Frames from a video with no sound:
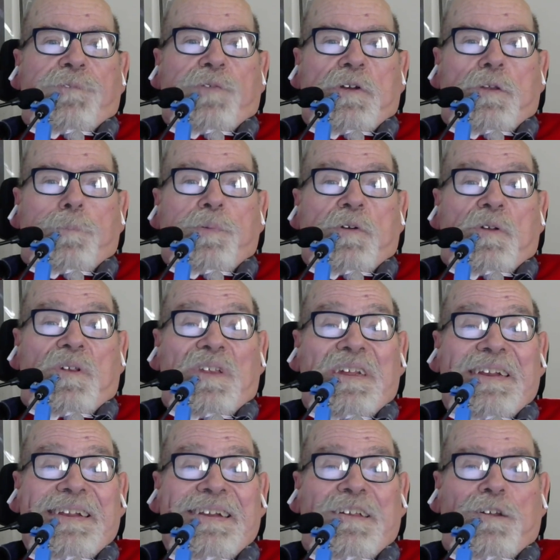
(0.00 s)
Father Paul and
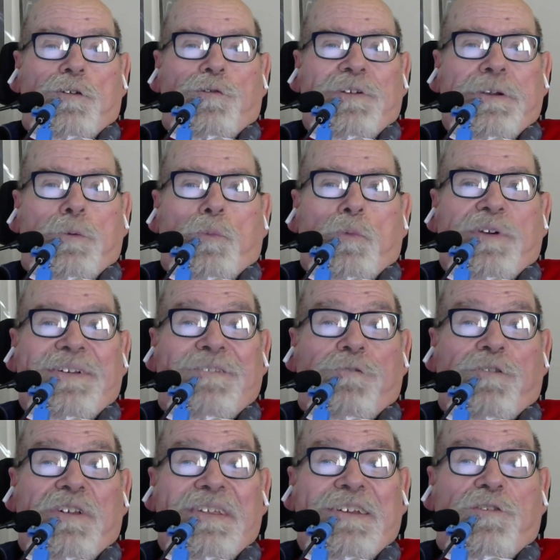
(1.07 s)
I had a great
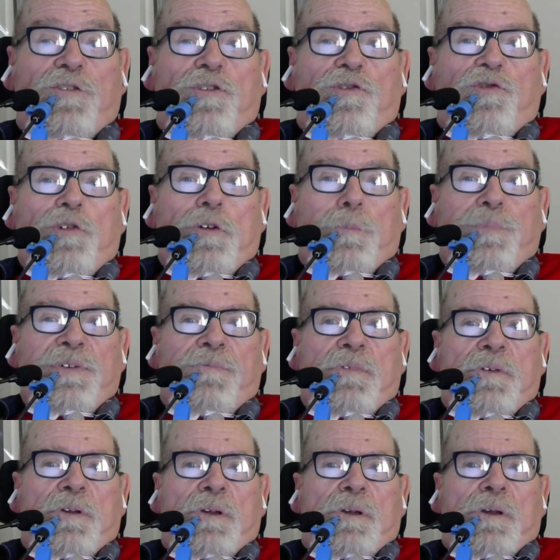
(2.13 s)
working relationship.
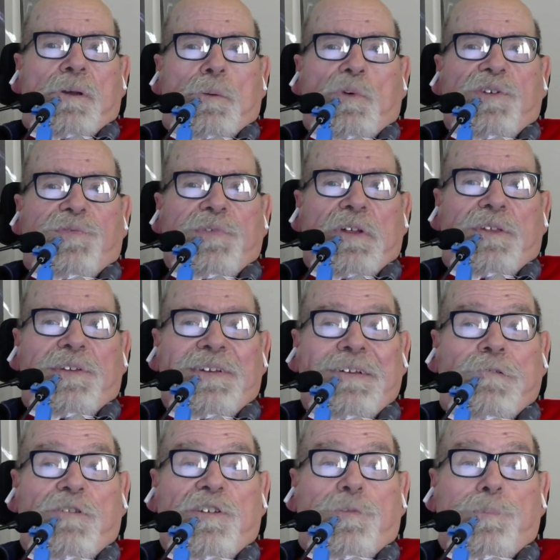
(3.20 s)
I always felt that
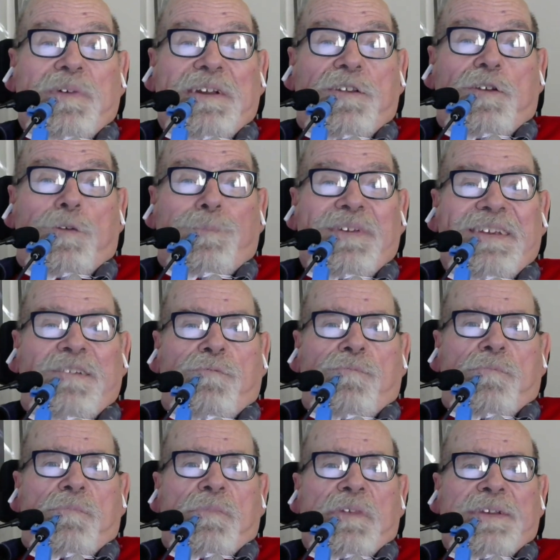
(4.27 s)
he respected me
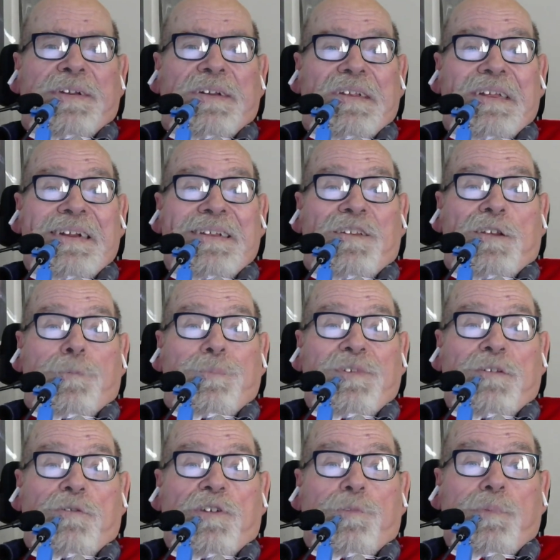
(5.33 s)
and I
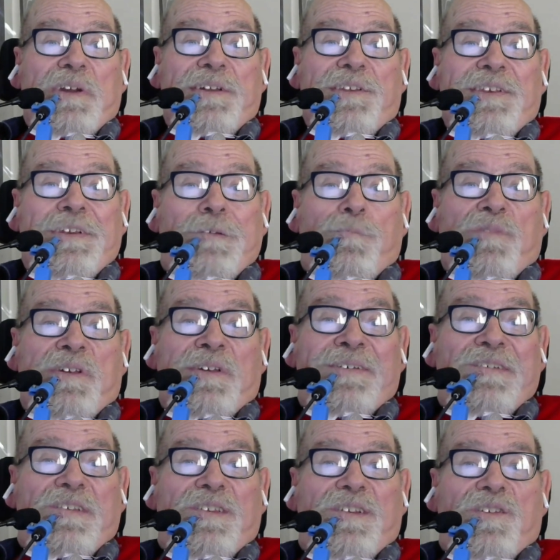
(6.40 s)
deeply respect him
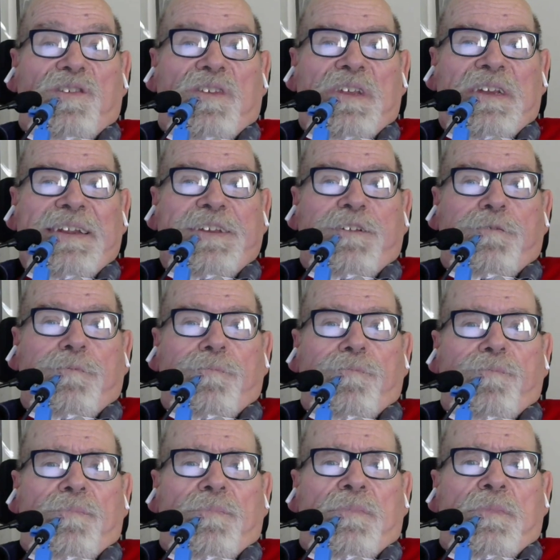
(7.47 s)
to this day.
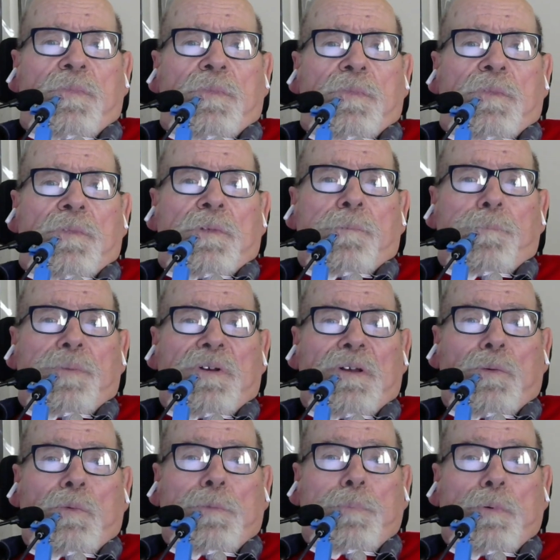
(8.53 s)

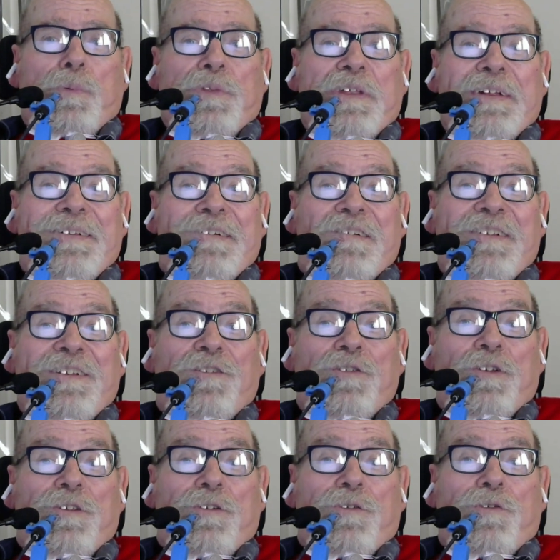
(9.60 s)
But we both got on each
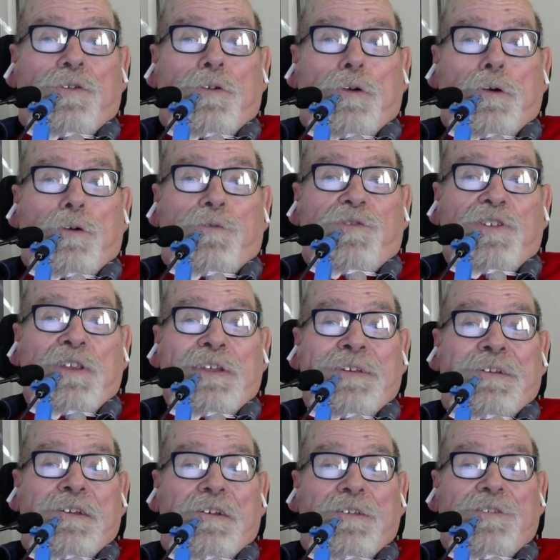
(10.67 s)
other's nerves
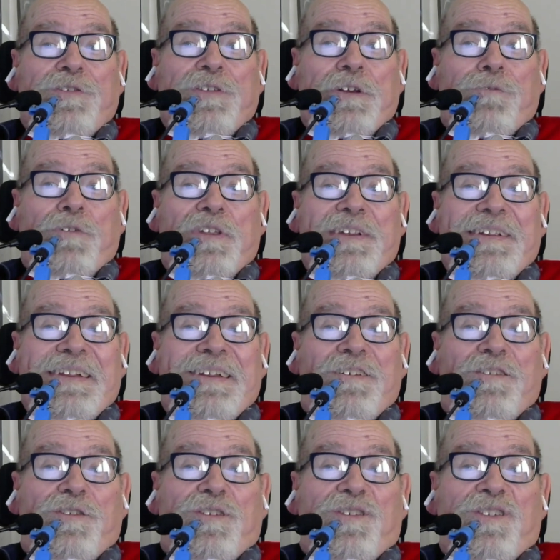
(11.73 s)
on several
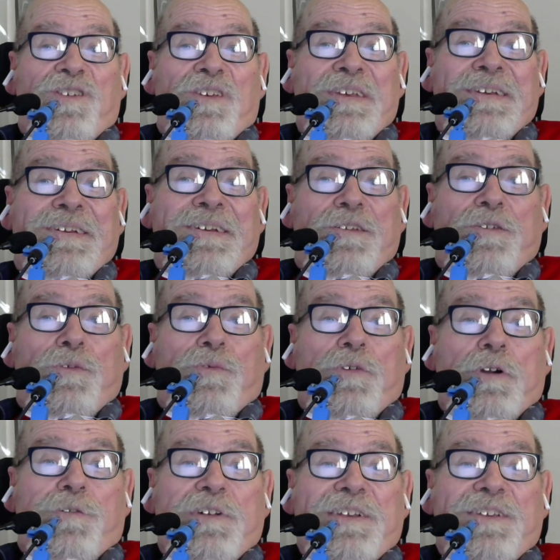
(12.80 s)
occasions, as you've
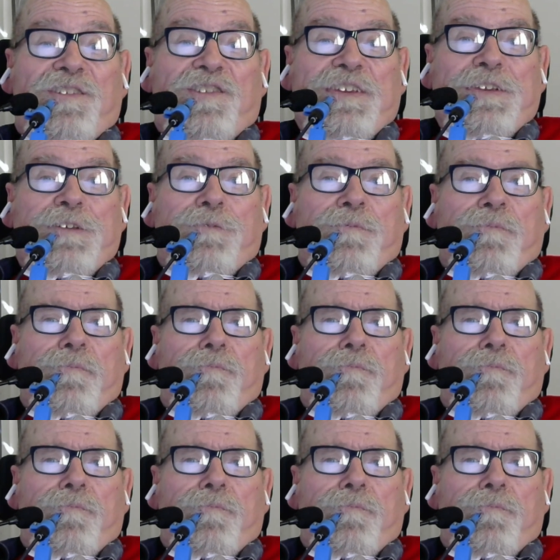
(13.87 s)
already seen.